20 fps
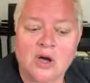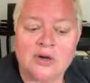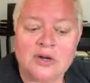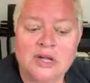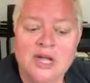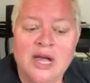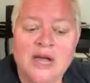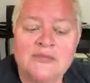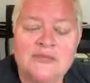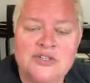on
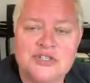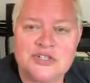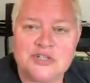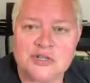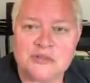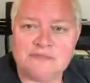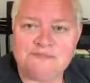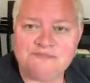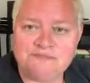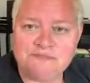
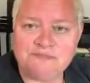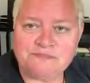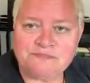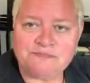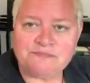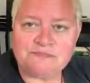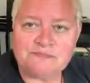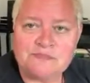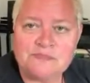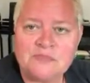coverture.
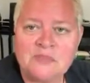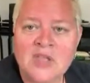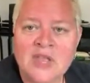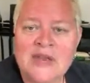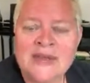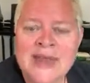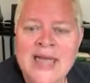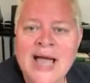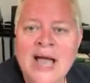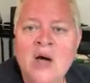
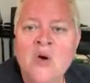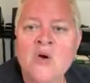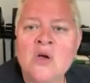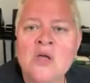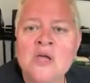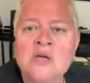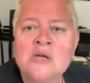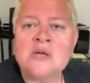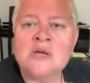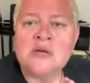Now,
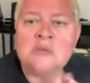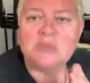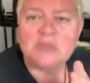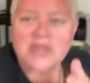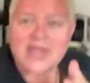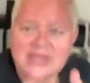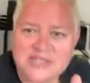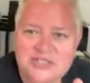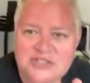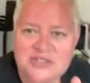
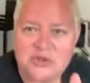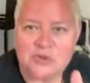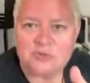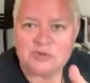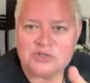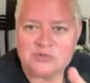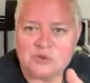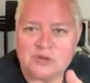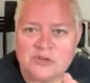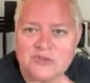Blackstone
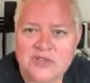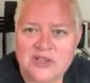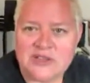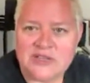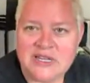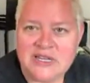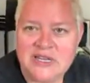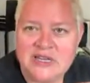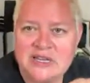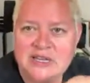was one of the
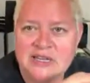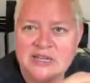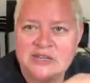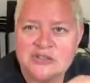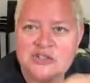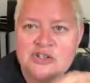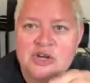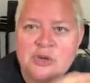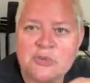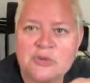leading
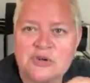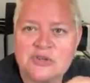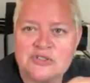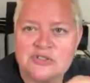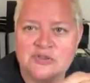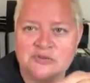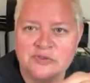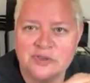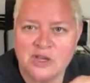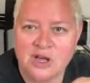
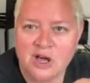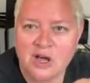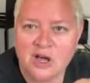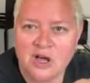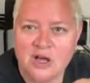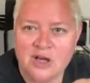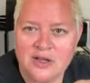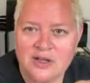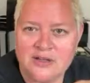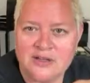interpreters of
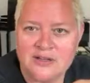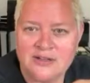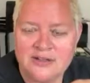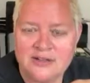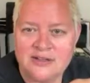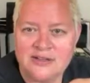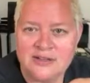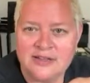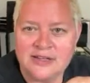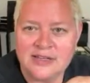law
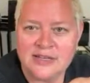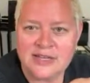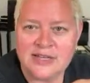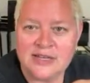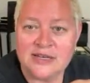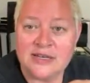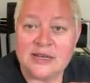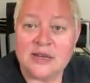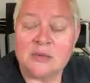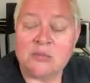
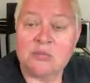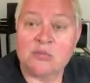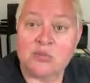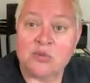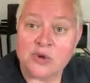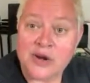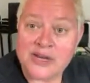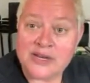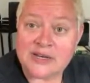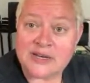in
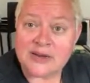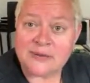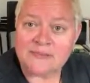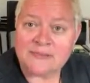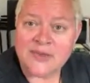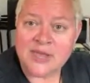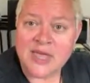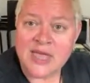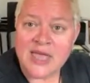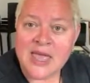Britain.
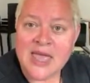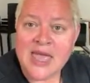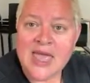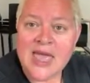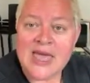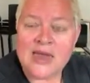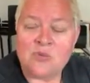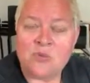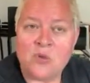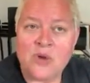
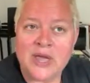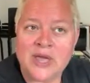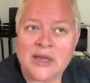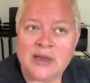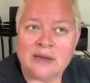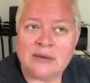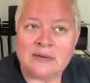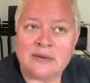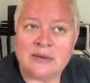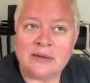And
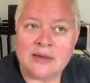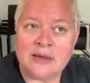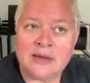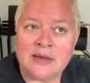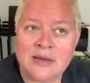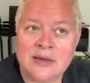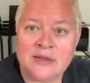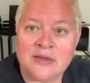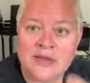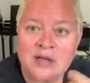when
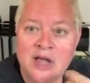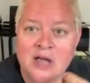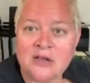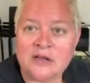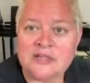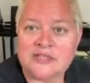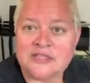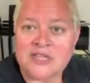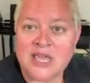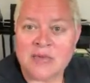the
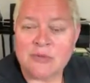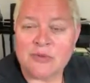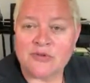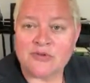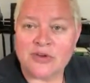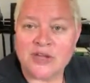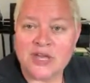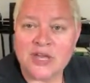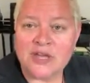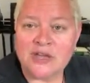colonists came
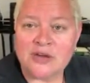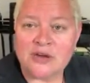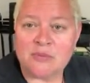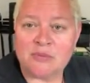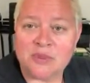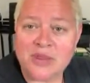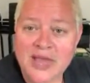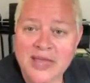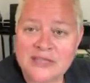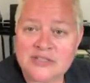over here,
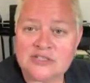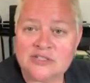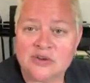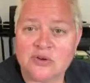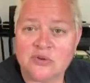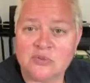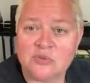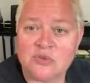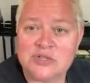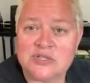
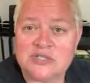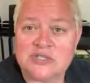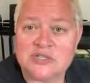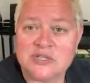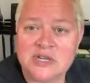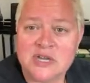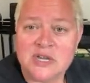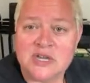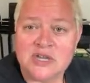Blackstone was